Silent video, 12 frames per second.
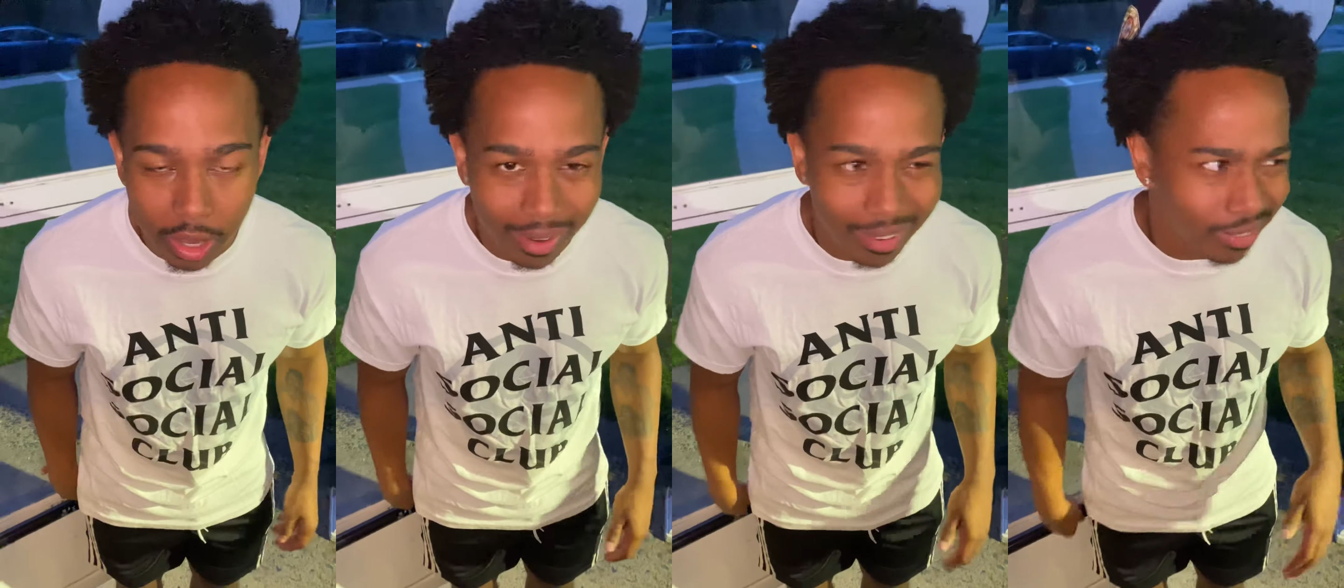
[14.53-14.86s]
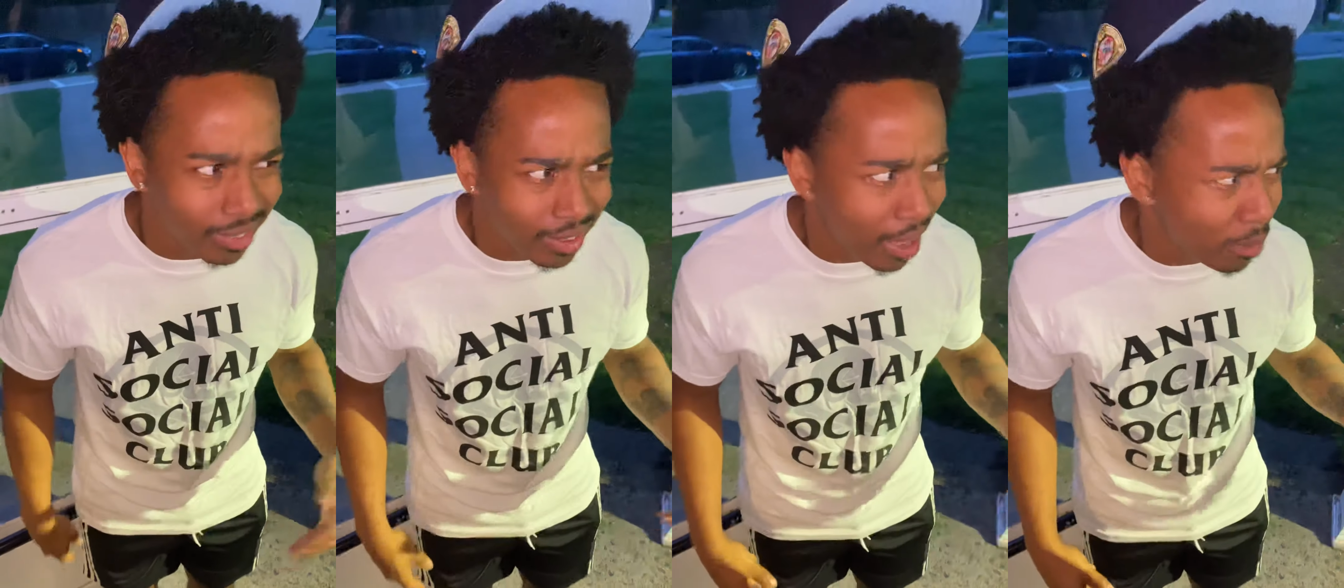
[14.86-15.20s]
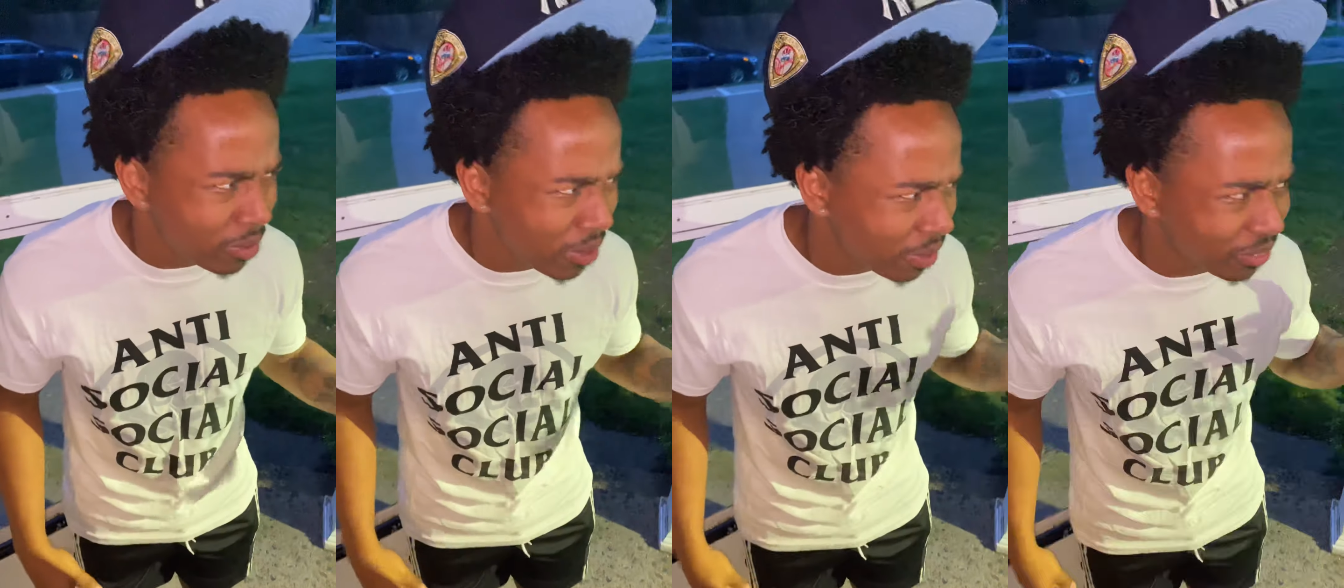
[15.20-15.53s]
and I've
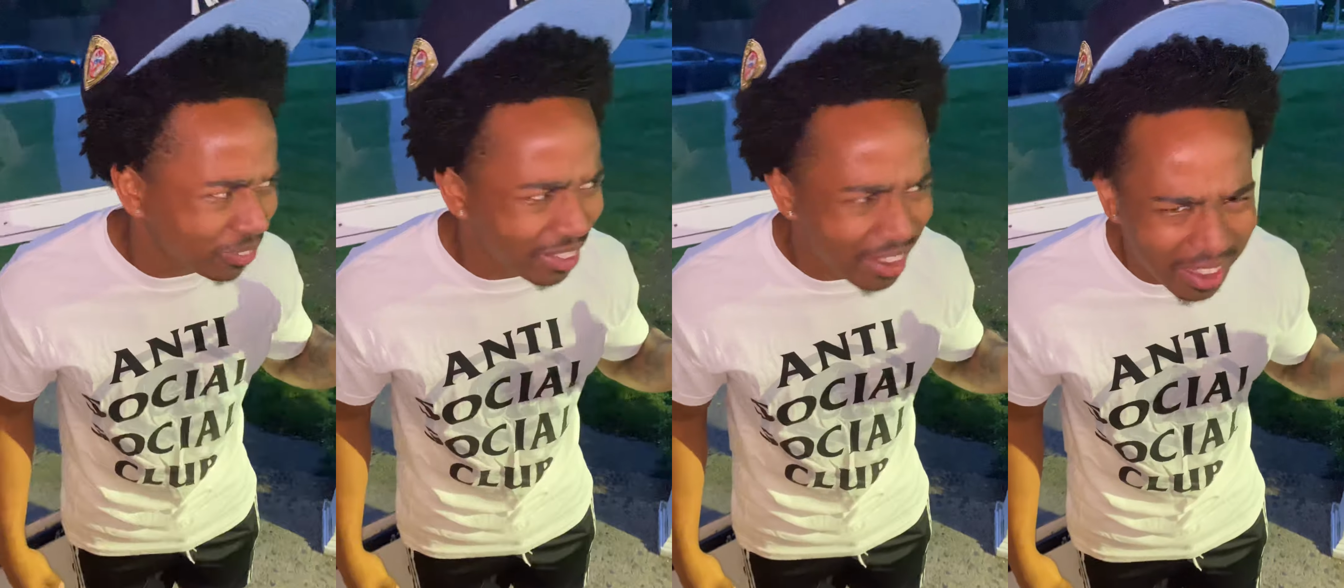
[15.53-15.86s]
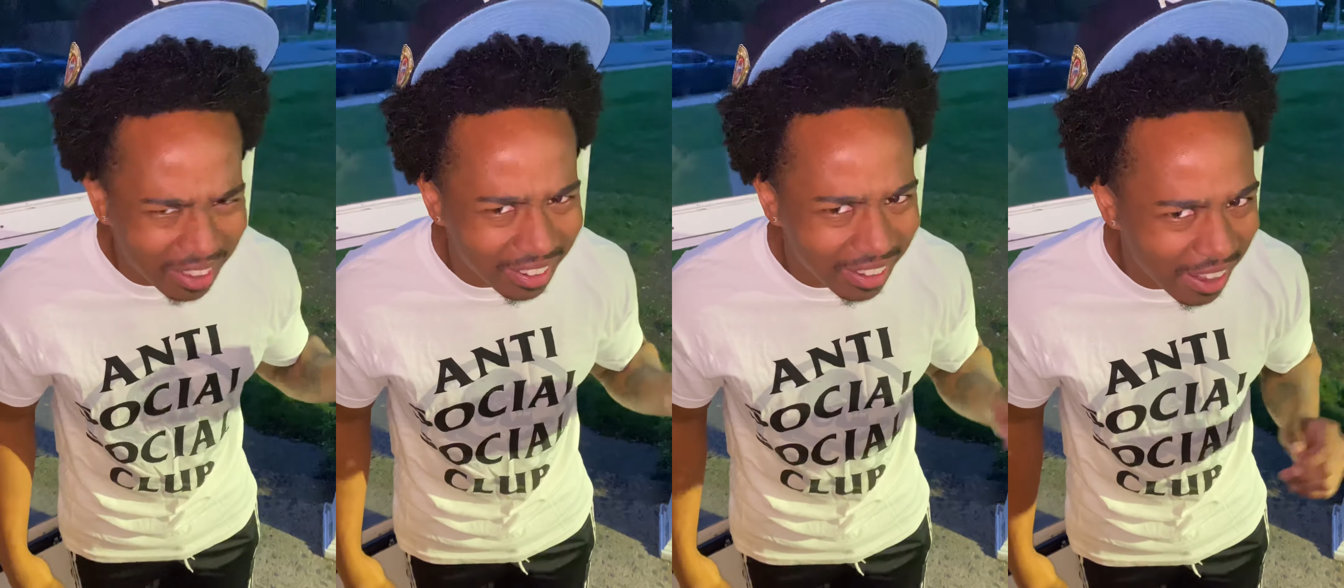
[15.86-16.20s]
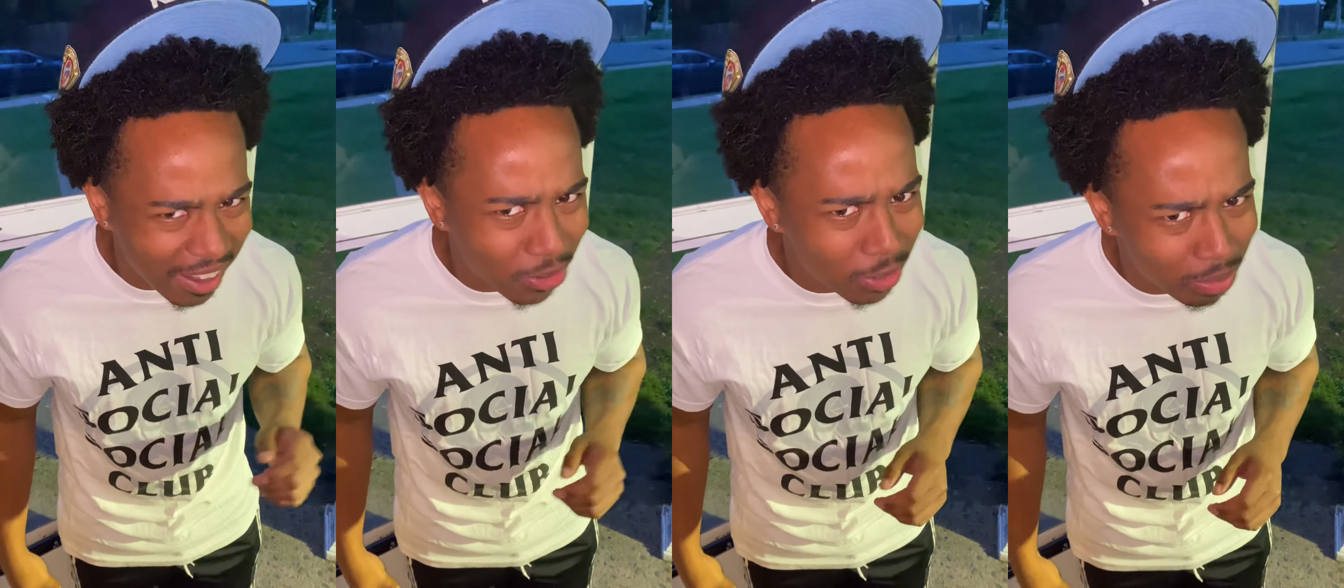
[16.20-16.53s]
been hearing a lot, of
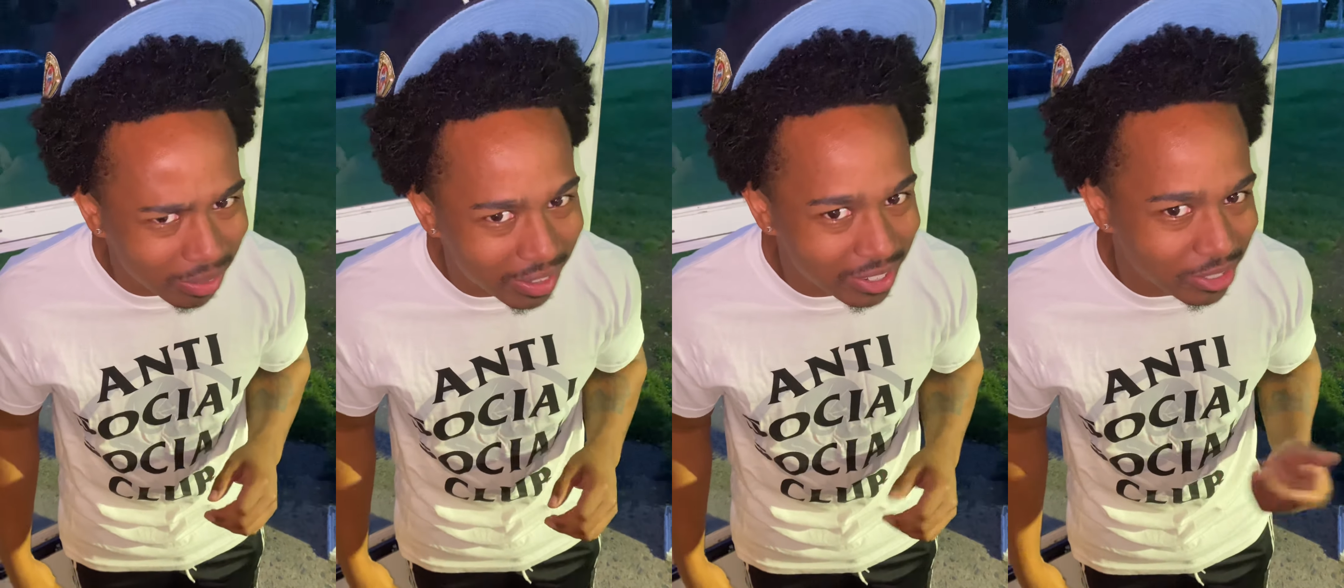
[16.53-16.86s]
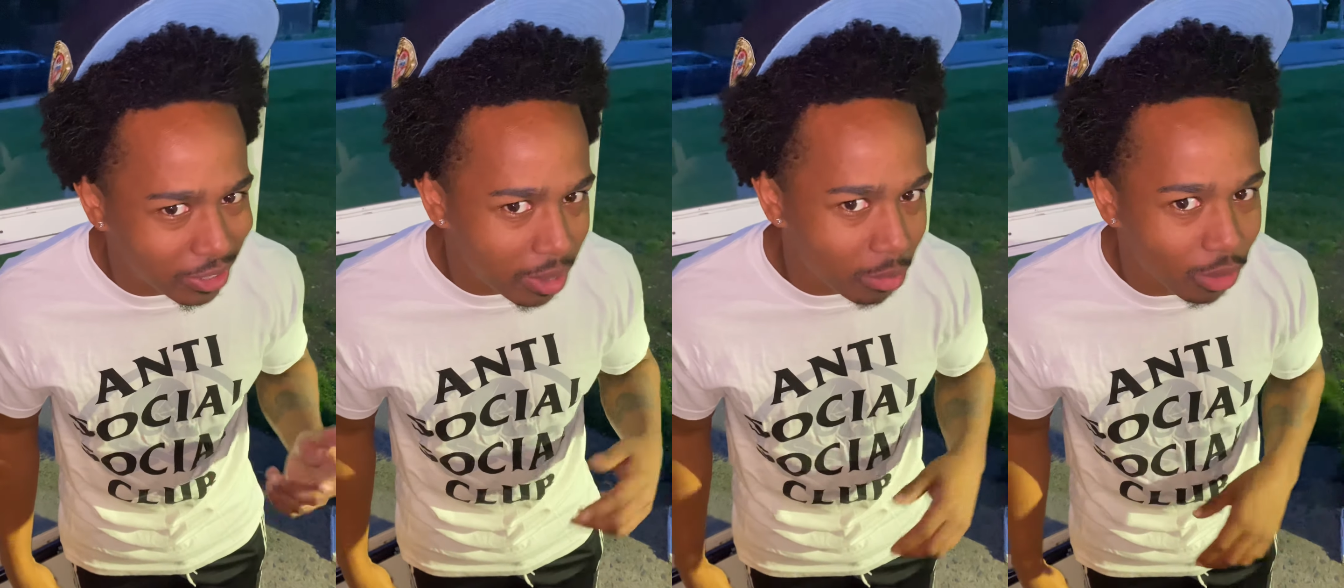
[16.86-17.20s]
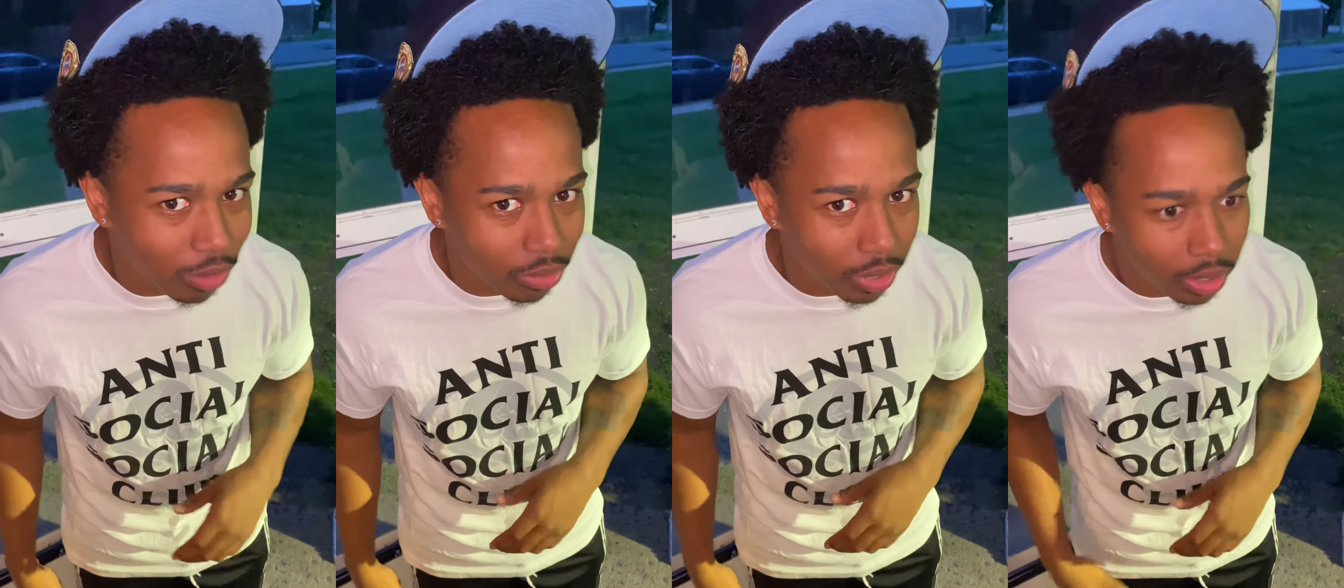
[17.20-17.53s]
loud complaints coming
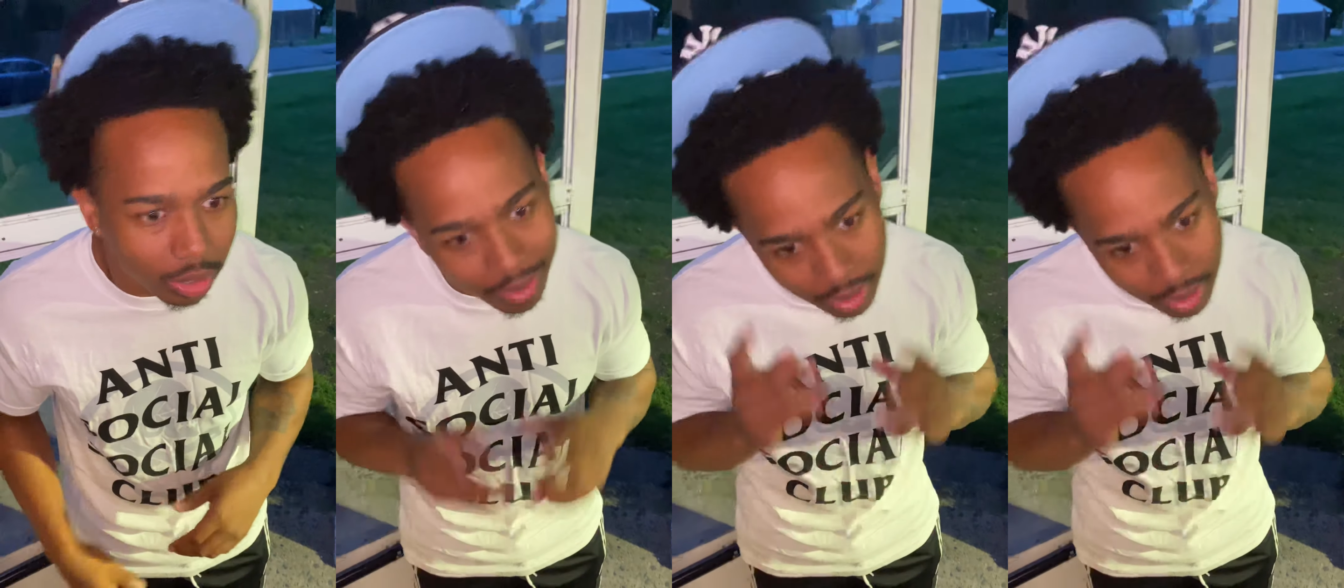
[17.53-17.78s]
over here.